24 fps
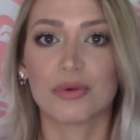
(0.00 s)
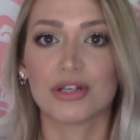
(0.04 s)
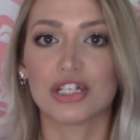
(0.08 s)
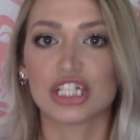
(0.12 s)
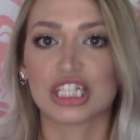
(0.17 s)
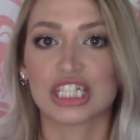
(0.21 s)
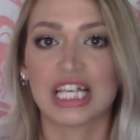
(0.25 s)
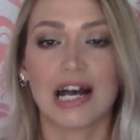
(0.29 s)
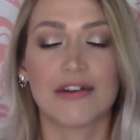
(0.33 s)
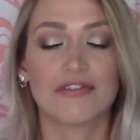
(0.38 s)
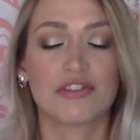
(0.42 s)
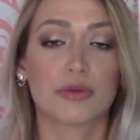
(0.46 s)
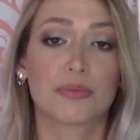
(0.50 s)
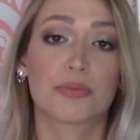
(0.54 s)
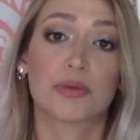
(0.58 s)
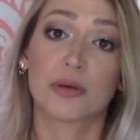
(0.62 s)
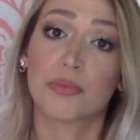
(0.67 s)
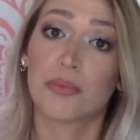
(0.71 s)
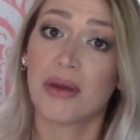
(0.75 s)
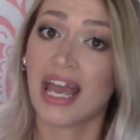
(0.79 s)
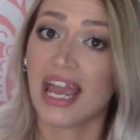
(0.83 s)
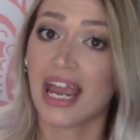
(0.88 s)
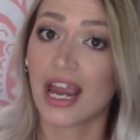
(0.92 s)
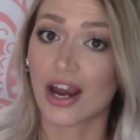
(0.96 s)
We just have to
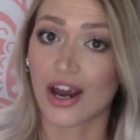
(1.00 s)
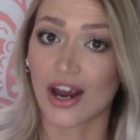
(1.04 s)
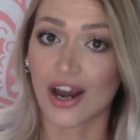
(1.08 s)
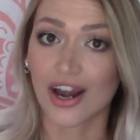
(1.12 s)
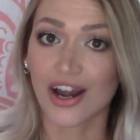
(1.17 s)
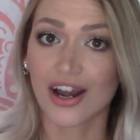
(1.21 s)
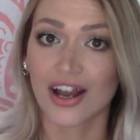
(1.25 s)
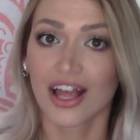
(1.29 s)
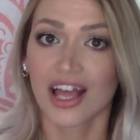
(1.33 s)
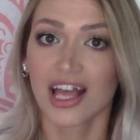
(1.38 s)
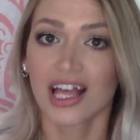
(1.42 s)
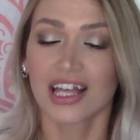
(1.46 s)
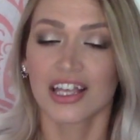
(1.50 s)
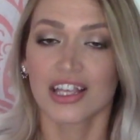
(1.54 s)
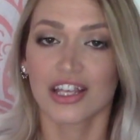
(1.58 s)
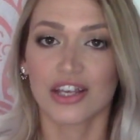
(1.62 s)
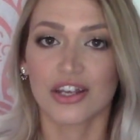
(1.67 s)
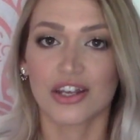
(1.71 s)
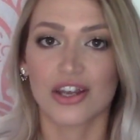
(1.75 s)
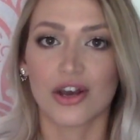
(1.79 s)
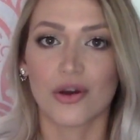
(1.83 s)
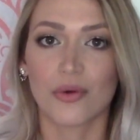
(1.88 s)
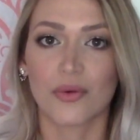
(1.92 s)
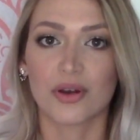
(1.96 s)
prepare,
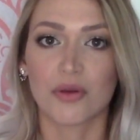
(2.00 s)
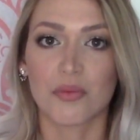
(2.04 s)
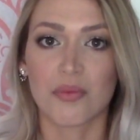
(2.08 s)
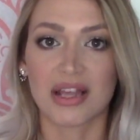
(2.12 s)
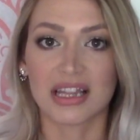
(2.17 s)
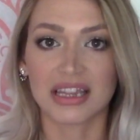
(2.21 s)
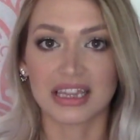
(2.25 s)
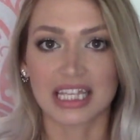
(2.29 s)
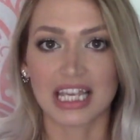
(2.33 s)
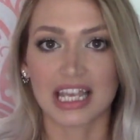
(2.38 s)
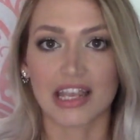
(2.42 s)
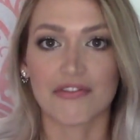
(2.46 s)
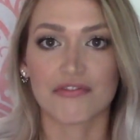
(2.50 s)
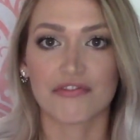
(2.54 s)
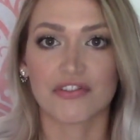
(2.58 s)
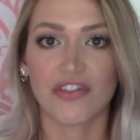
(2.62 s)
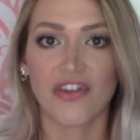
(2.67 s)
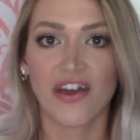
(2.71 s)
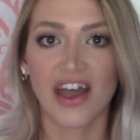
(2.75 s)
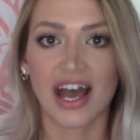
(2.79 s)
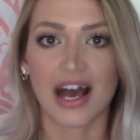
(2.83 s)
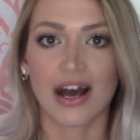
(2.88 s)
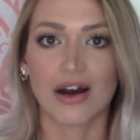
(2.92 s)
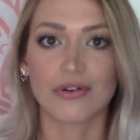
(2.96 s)
you know, when we leave for
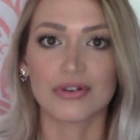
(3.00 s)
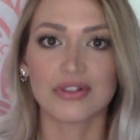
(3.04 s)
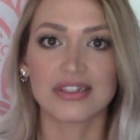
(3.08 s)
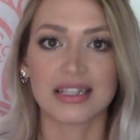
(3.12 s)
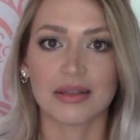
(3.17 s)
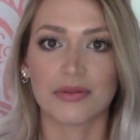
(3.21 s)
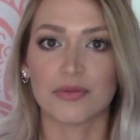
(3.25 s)
the house,